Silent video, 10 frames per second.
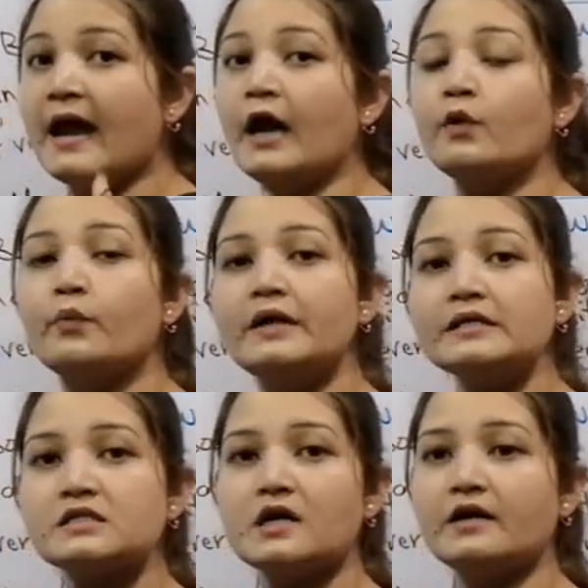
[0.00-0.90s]
and
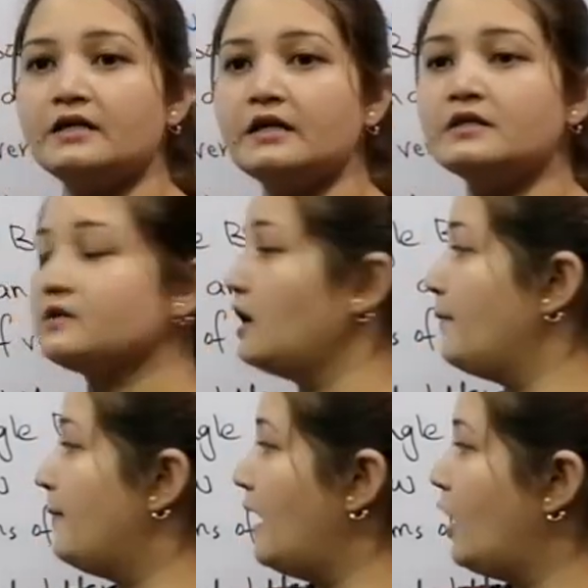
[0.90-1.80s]
we studied
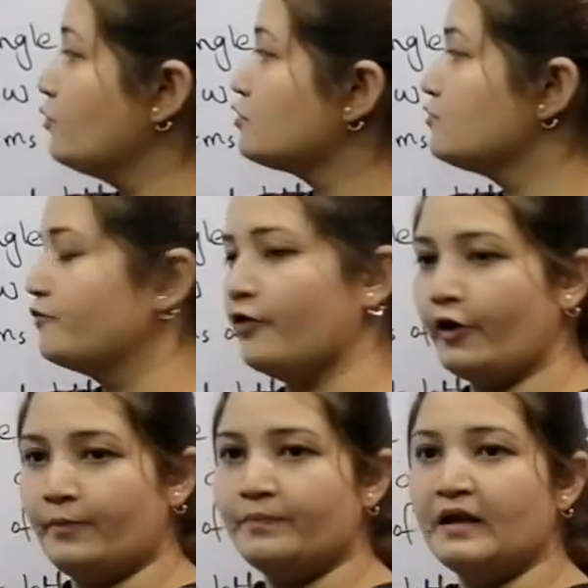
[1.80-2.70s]
about
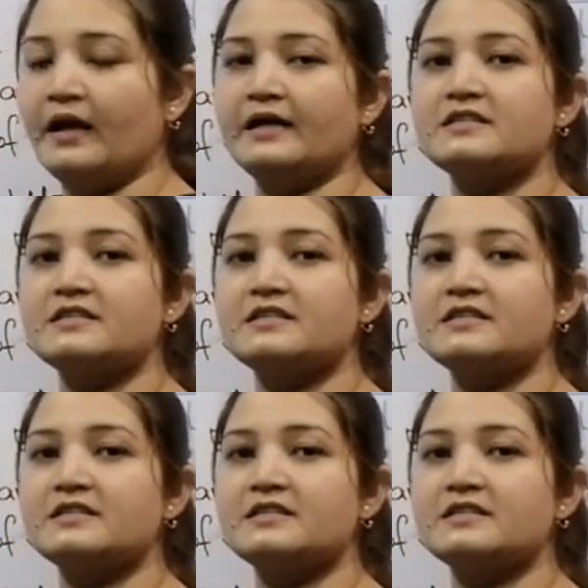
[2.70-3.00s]
verb,